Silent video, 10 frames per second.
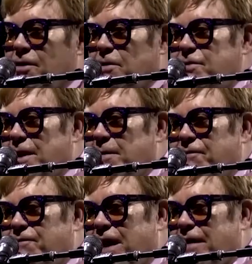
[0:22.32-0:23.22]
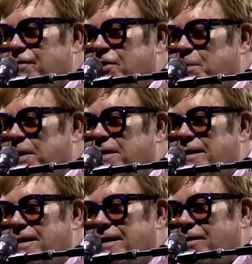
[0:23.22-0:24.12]
know, 75, she's been
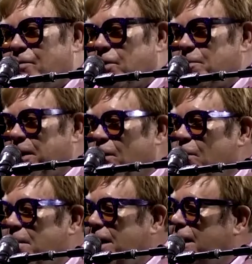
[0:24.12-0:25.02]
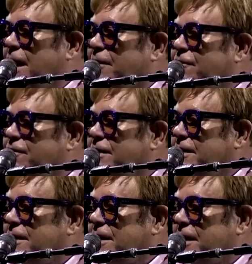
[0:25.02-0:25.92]
with me all my life.
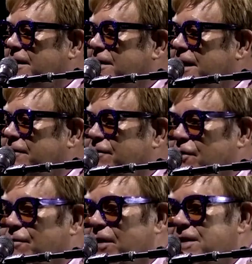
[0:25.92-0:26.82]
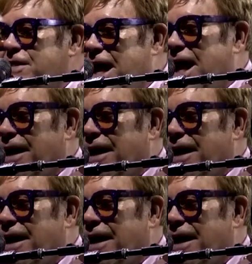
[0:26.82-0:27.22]
And I feel very sad